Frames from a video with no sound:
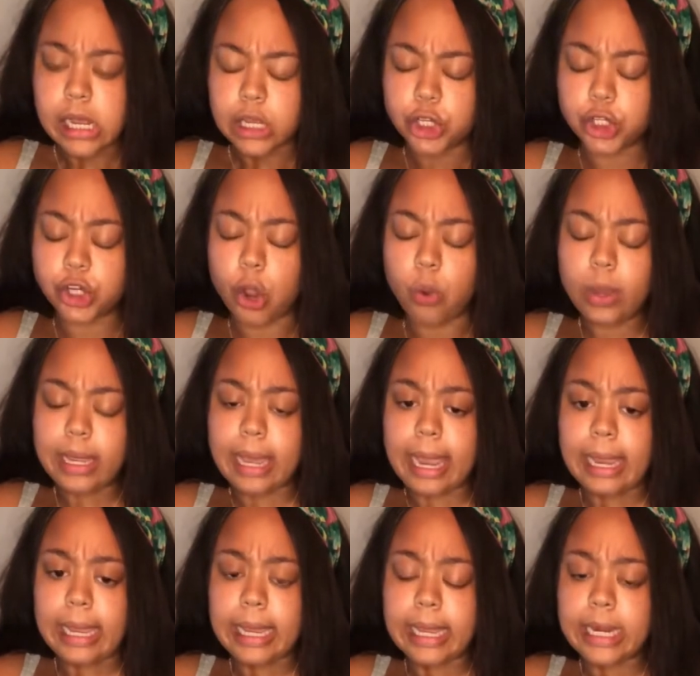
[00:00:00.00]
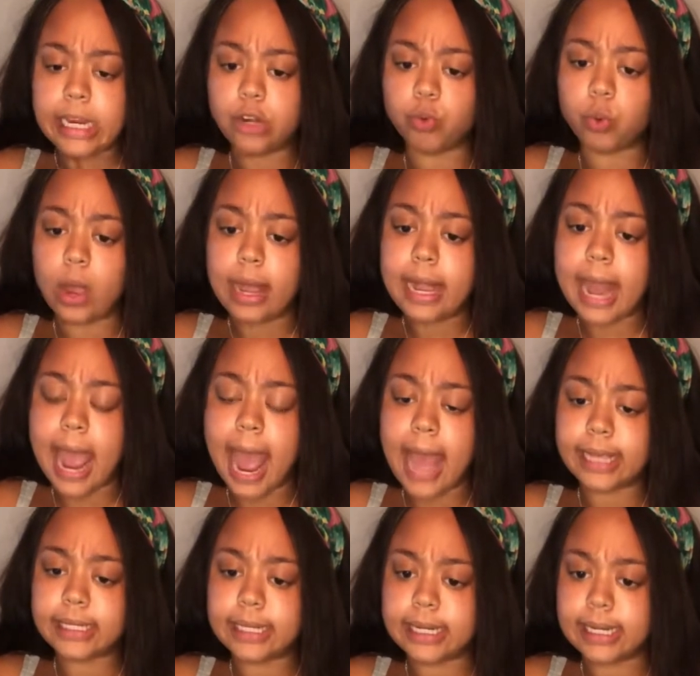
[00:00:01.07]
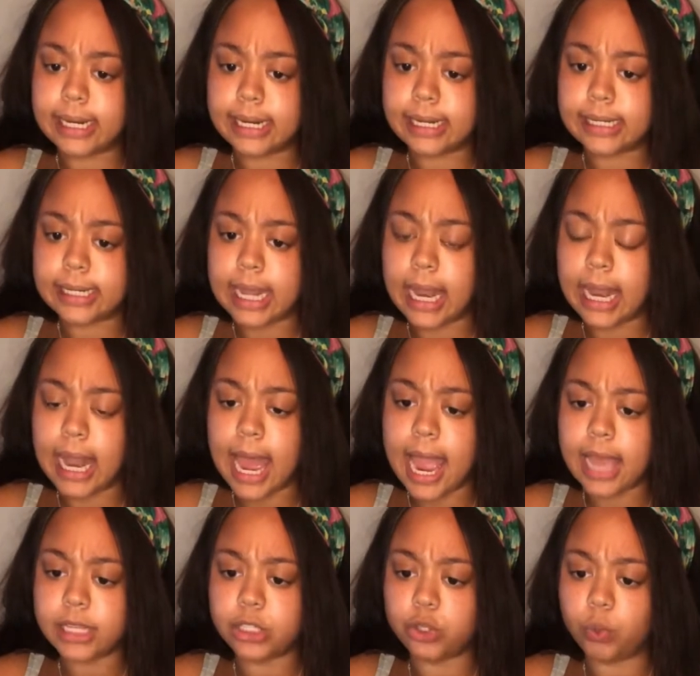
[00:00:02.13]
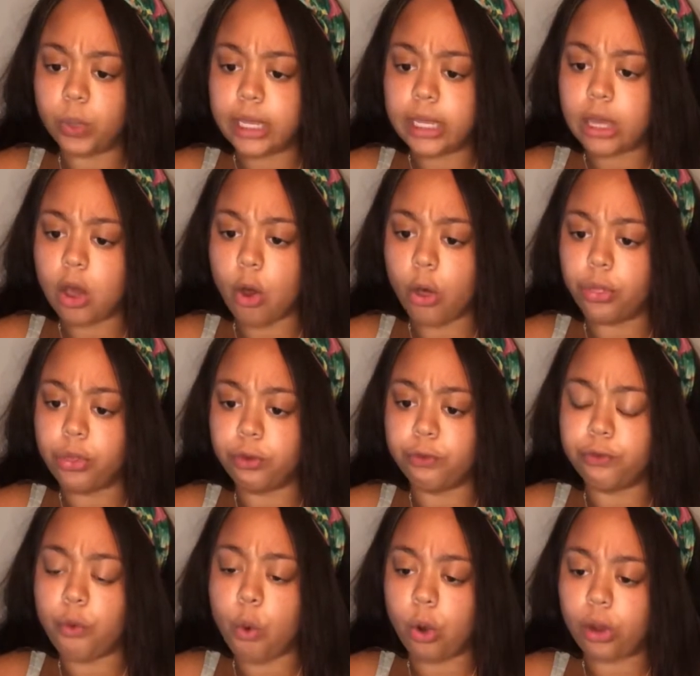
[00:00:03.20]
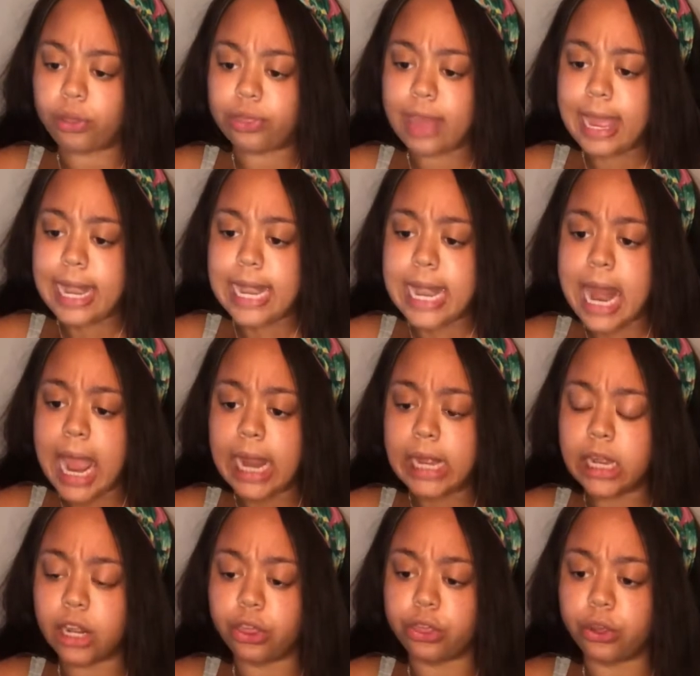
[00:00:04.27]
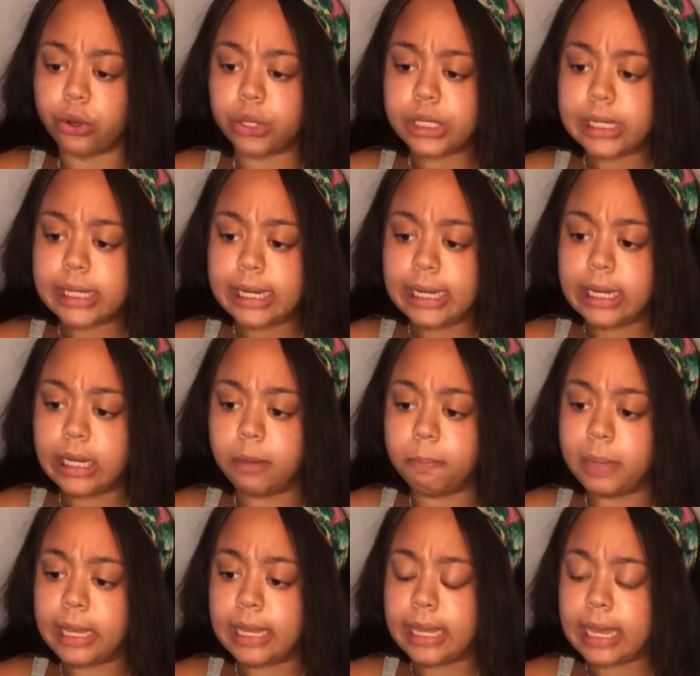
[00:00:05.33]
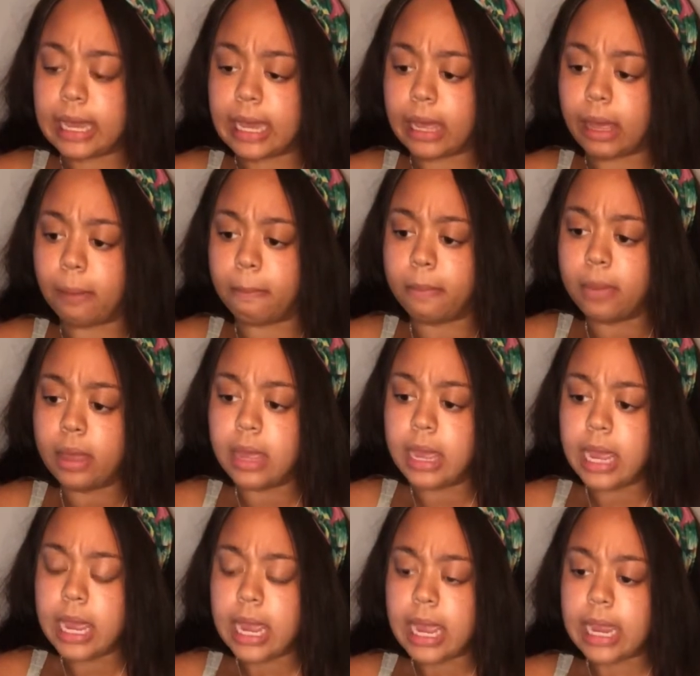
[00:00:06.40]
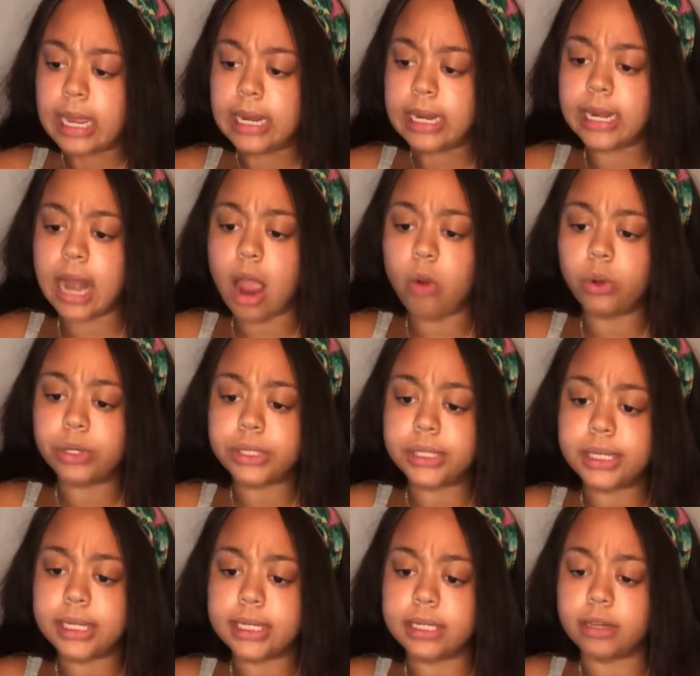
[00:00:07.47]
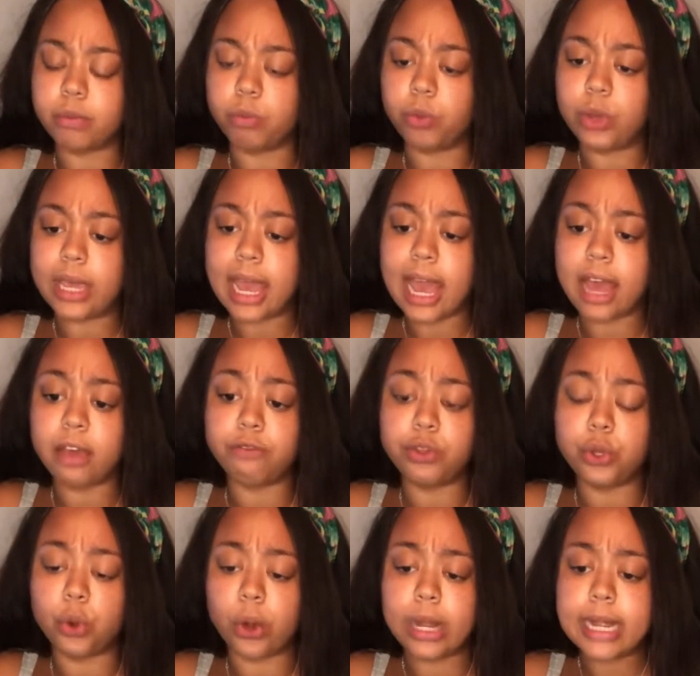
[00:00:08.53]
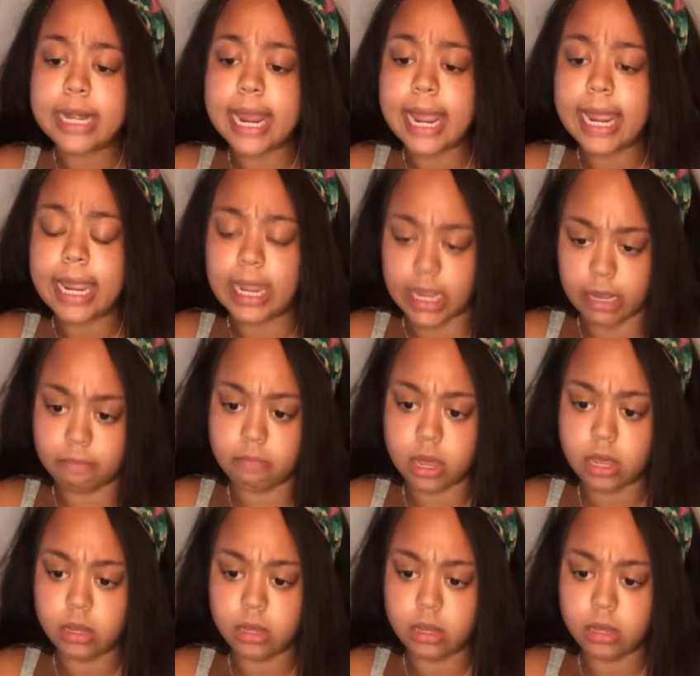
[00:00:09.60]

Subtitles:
showing a hit and run accident last week on the 4th at 9:13 p.m. And in our system, we have your name.